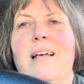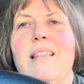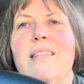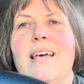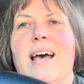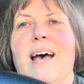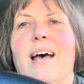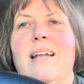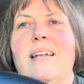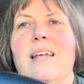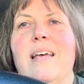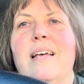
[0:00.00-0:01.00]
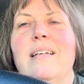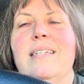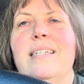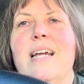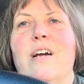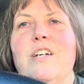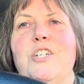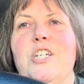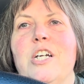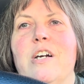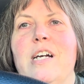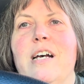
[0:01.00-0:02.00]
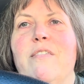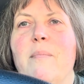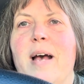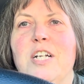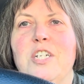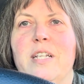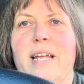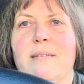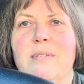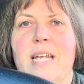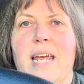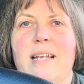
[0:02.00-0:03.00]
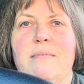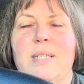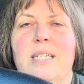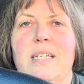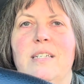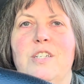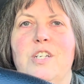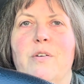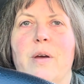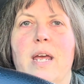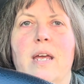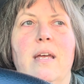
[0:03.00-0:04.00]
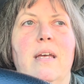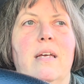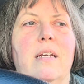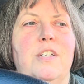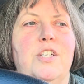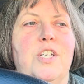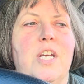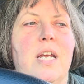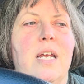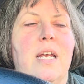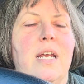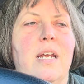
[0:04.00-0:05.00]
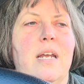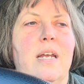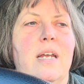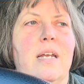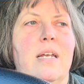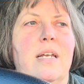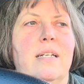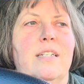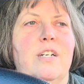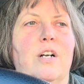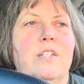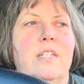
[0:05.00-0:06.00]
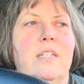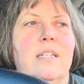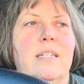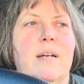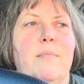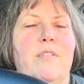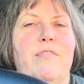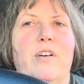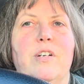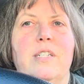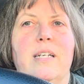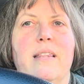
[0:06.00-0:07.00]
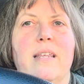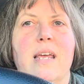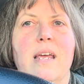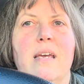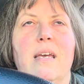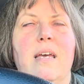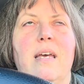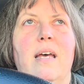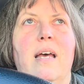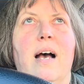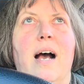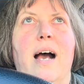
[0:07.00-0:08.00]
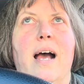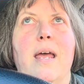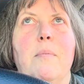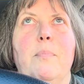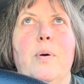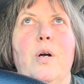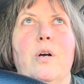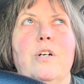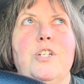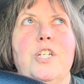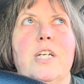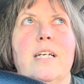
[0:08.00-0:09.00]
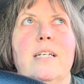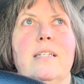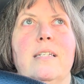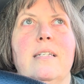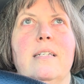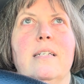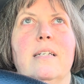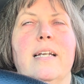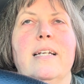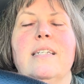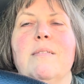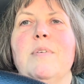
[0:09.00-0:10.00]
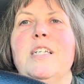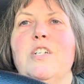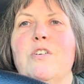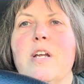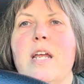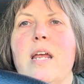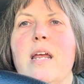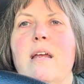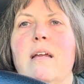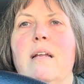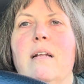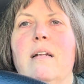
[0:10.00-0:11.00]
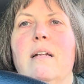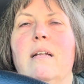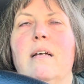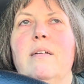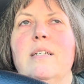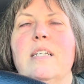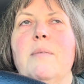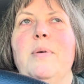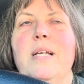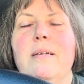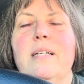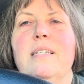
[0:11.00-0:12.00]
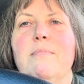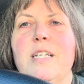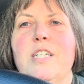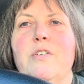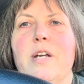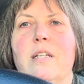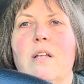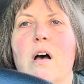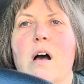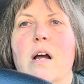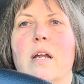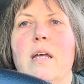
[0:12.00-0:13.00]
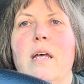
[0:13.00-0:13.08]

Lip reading: that Sarah Shira of Imagine Landscapes is doing. It starts December 1st, I think. I purchased, and it's a mystery. It's a mystery along,